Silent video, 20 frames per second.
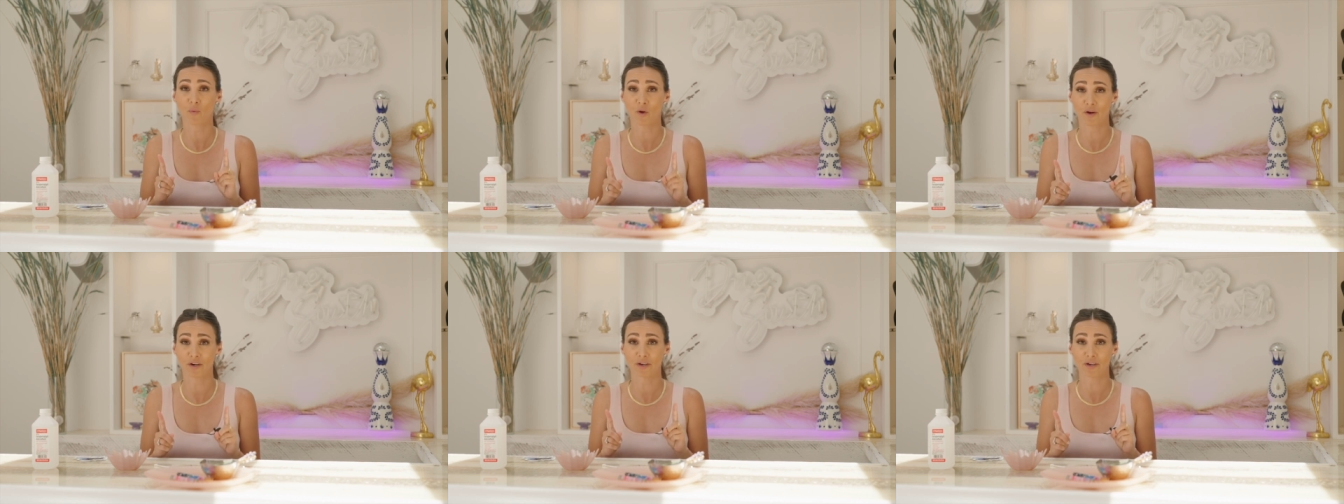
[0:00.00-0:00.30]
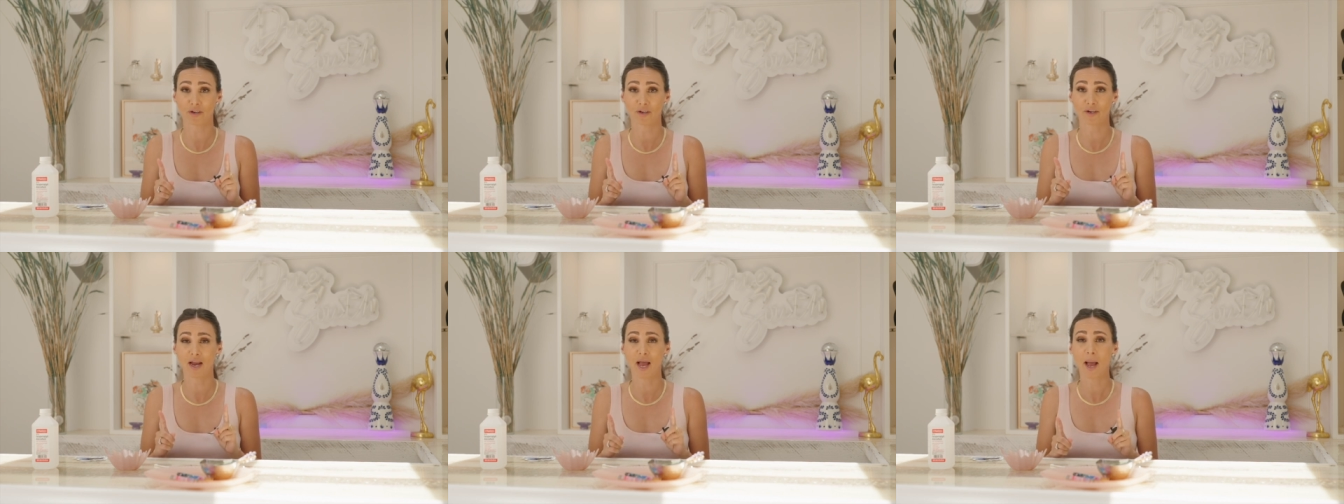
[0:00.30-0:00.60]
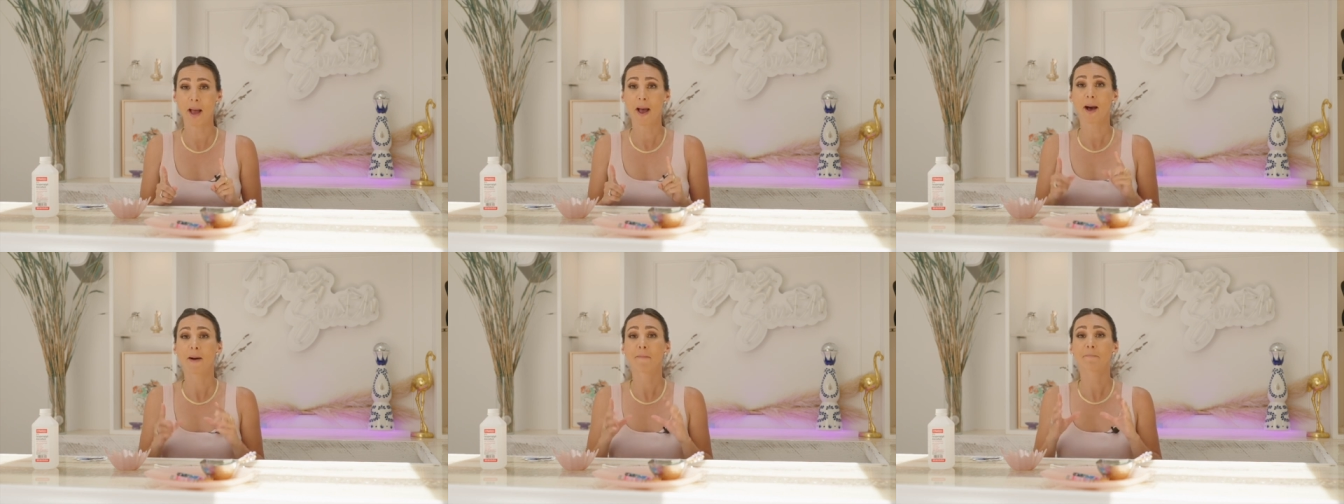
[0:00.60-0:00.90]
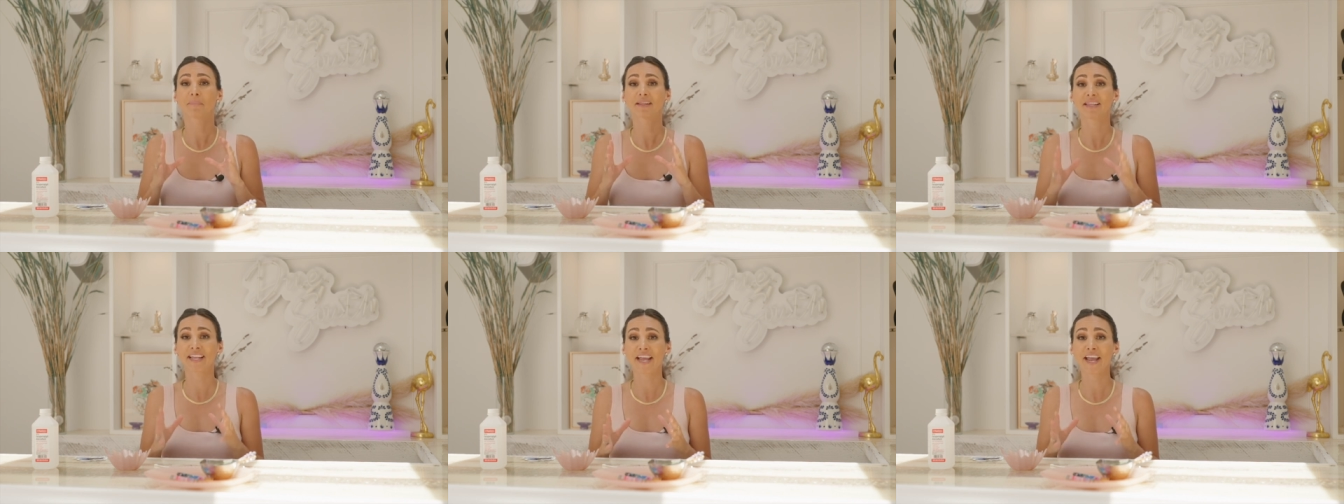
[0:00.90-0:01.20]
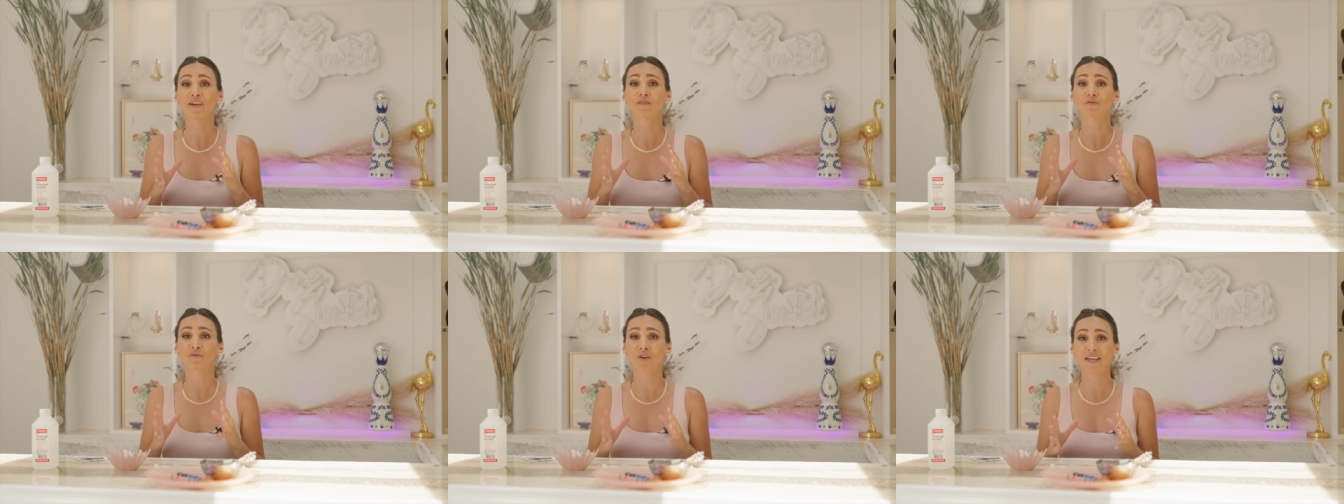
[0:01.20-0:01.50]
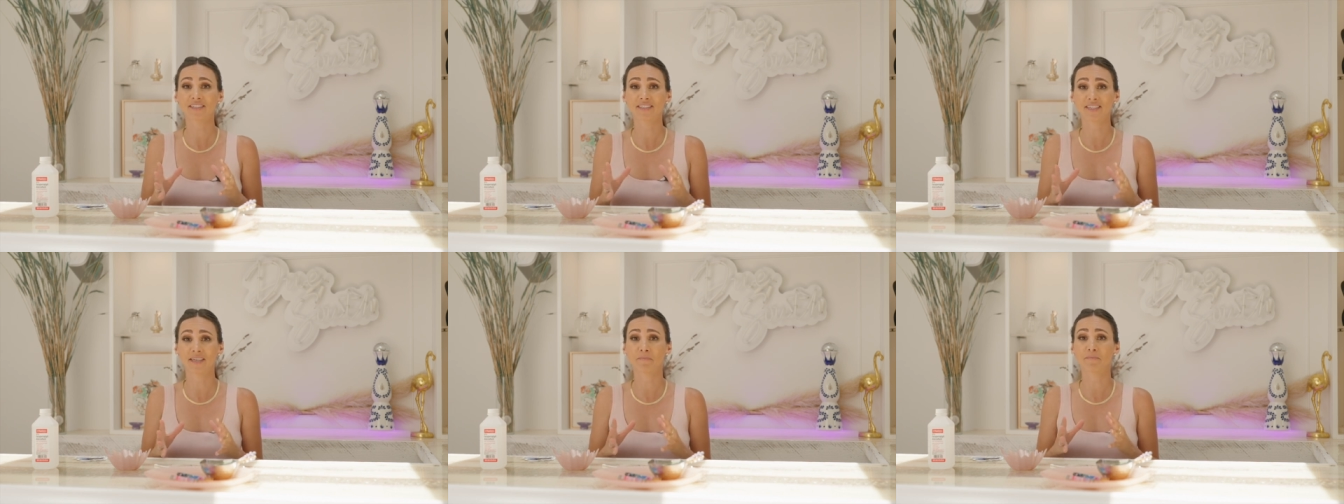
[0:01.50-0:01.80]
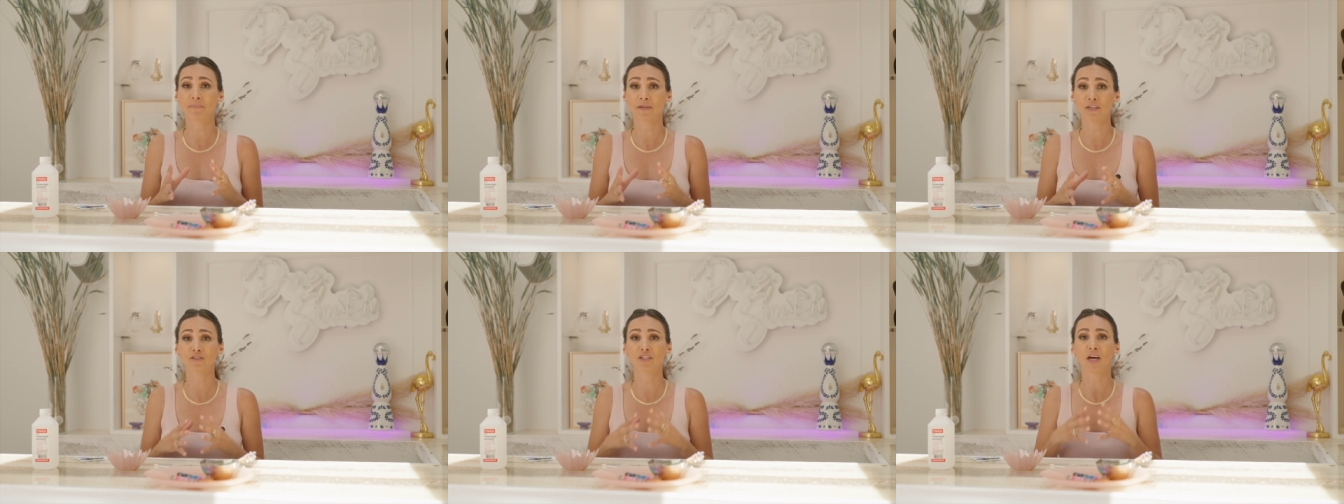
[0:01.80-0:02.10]
one-hitter. Plant resin
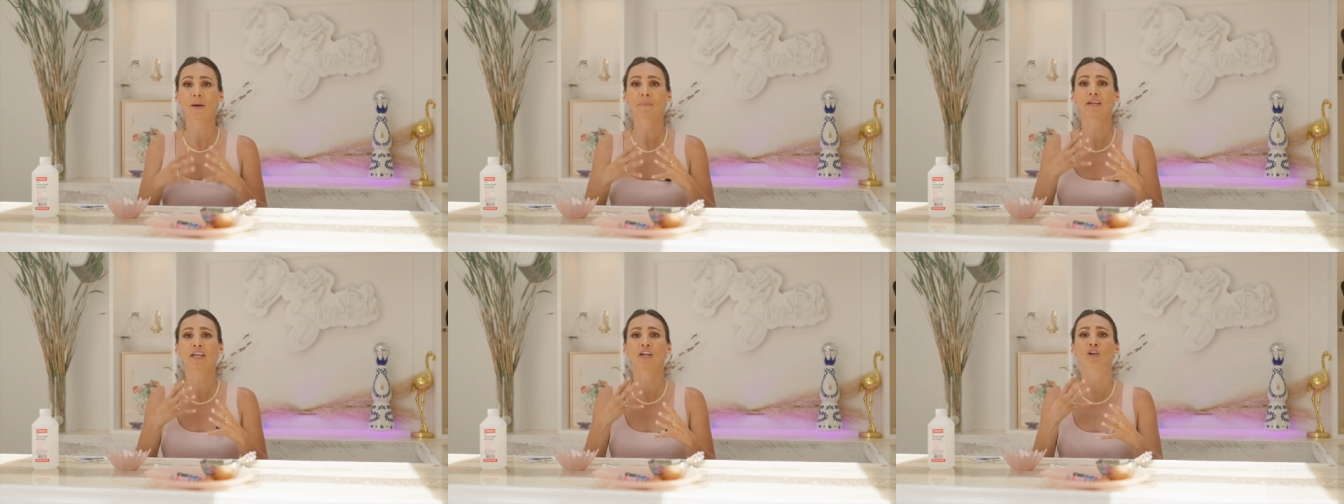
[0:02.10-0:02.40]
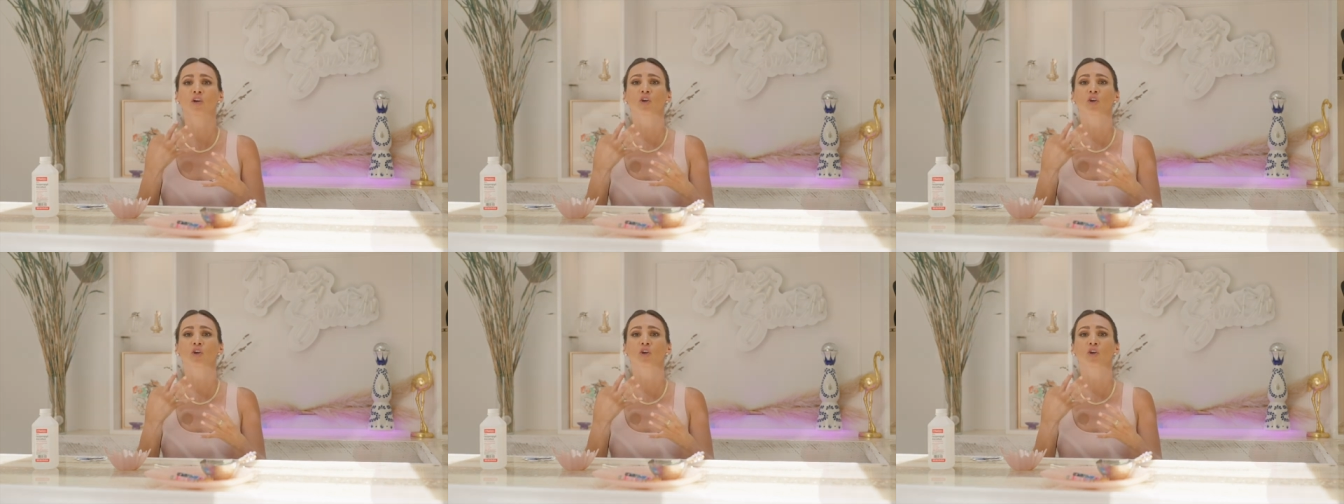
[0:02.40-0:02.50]
buildup can